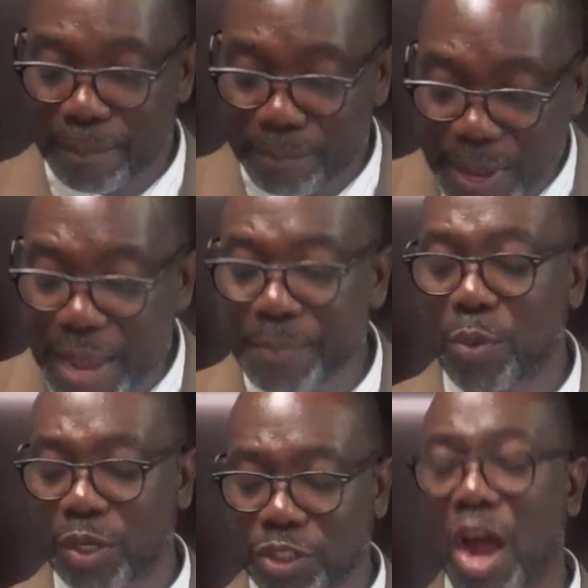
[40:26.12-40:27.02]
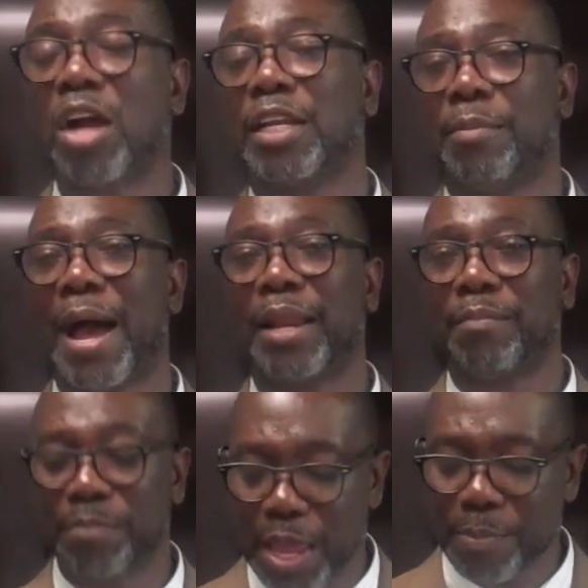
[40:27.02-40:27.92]
people were talking about
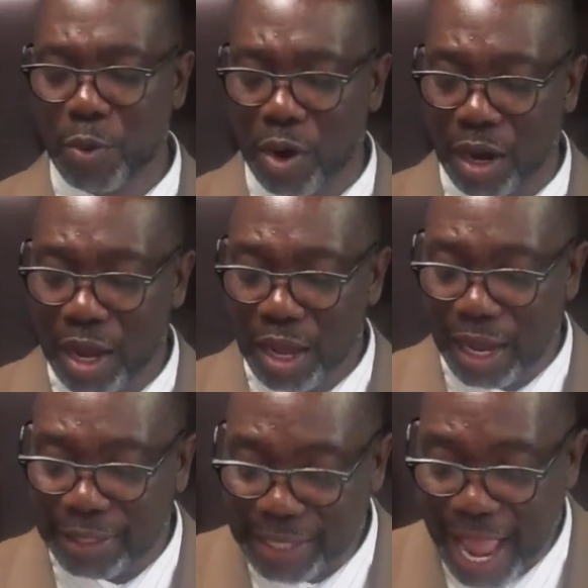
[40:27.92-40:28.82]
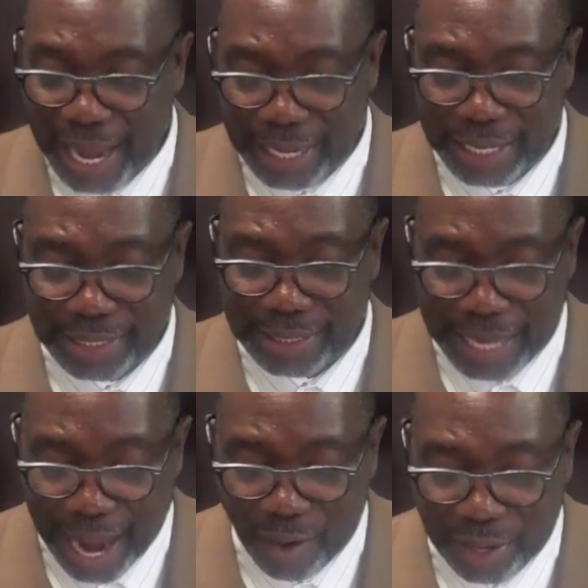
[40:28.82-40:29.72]
it. People were attacking his
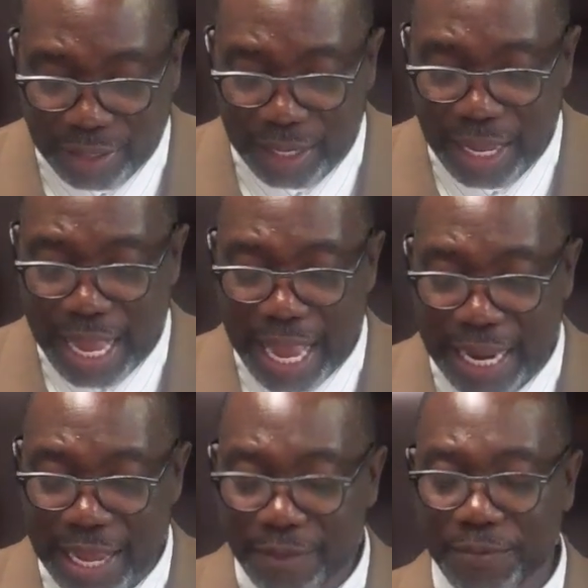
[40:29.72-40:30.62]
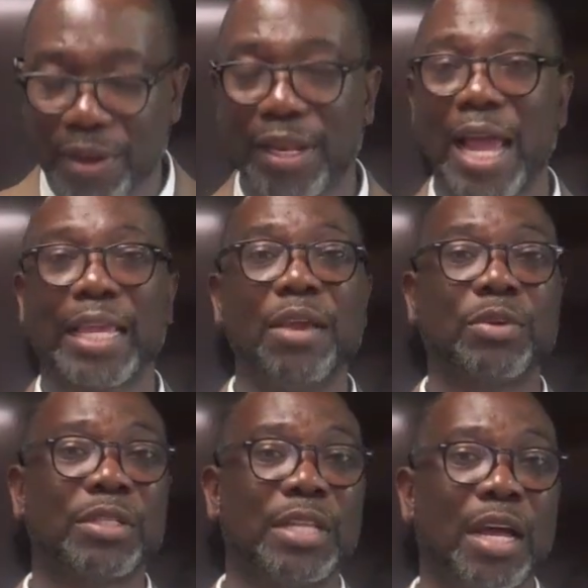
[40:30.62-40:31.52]
character, and he felt like he
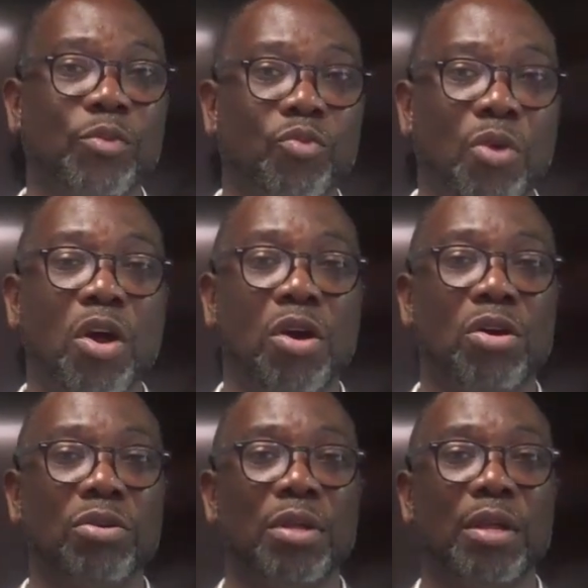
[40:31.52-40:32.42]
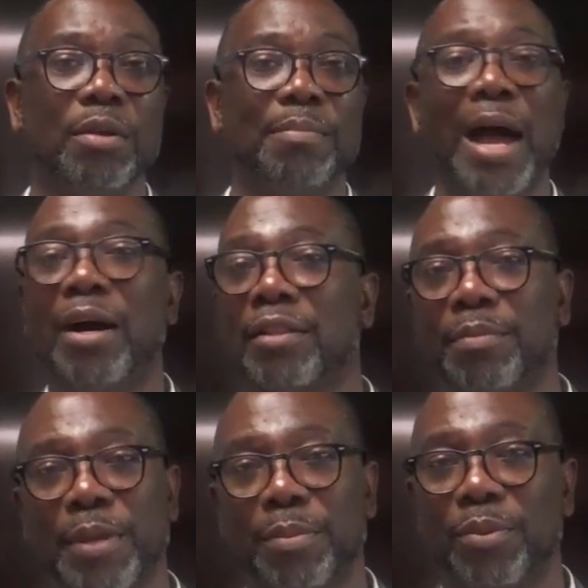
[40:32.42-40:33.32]
was done wrong by other
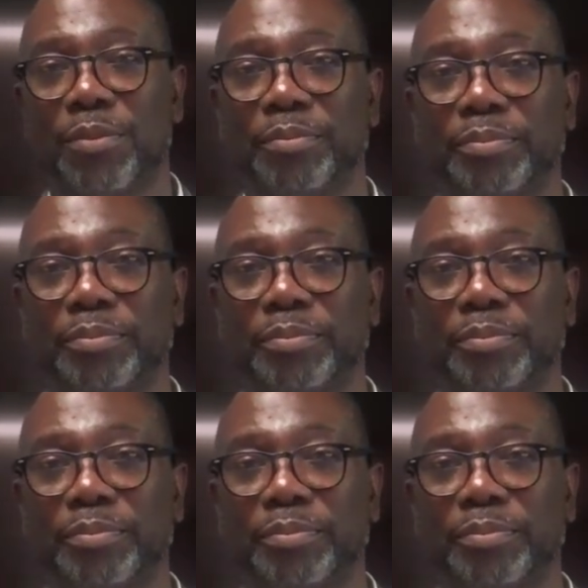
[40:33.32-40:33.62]
people.